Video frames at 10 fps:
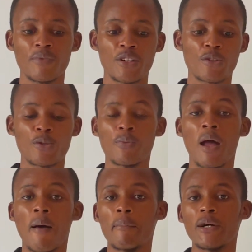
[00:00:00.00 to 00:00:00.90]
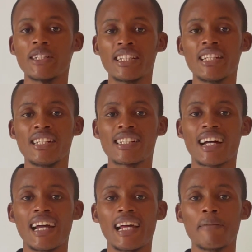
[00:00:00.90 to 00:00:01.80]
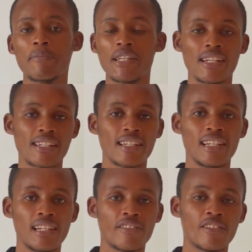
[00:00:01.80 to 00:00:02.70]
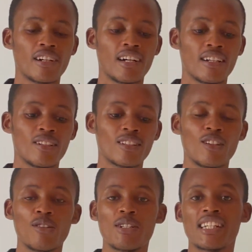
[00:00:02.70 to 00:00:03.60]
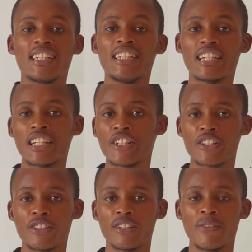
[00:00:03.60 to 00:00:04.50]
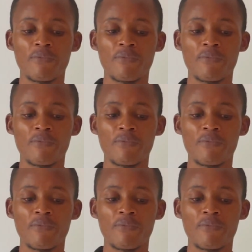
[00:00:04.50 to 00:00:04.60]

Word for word: So, but the thing is higher PSA level are not always an indication